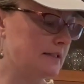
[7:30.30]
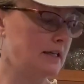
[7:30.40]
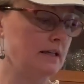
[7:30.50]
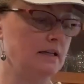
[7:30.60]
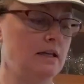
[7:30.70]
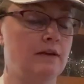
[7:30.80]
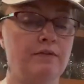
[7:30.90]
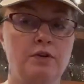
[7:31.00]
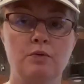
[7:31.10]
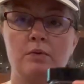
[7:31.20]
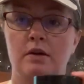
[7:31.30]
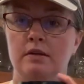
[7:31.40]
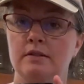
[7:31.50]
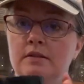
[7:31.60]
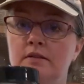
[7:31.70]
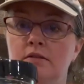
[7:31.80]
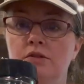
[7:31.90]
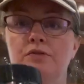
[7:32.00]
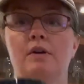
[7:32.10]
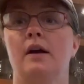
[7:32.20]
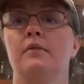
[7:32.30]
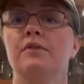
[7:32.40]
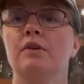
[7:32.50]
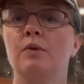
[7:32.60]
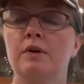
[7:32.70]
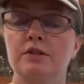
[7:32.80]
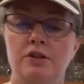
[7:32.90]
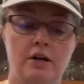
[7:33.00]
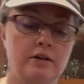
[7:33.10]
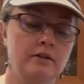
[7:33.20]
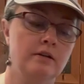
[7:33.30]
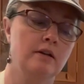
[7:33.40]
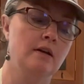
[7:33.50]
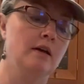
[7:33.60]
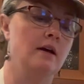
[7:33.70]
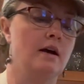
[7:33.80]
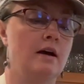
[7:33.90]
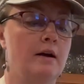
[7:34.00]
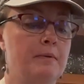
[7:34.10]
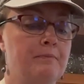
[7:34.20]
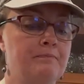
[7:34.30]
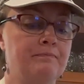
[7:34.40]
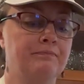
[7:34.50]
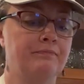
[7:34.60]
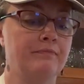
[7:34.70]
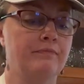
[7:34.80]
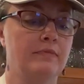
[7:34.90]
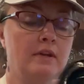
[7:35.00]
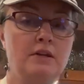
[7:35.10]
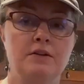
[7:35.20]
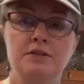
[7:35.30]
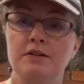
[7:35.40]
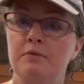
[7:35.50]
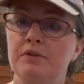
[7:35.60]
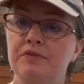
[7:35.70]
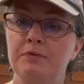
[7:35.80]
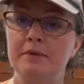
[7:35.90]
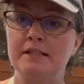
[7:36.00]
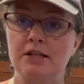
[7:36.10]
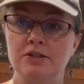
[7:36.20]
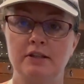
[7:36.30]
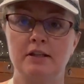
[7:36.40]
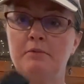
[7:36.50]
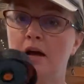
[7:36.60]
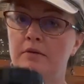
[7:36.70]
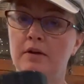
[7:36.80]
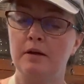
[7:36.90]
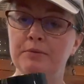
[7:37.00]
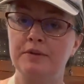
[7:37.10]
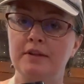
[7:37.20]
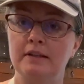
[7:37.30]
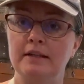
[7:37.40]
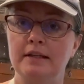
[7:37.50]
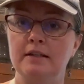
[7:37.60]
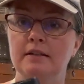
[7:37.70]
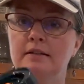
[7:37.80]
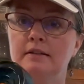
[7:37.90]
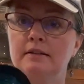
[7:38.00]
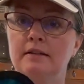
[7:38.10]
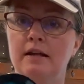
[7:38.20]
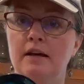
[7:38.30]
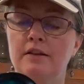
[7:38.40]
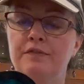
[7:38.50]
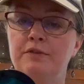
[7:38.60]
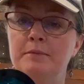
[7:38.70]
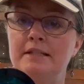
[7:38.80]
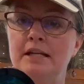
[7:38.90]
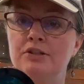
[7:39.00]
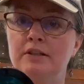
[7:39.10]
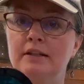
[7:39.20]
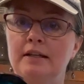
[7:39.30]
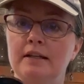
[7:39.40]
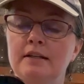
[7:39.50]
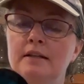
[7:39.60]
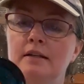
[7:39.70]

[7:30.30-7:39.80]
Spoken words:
said, if you want to try it with a quart jar, you can do that with a fermentation lid. I'll put the lid, the fermentation lid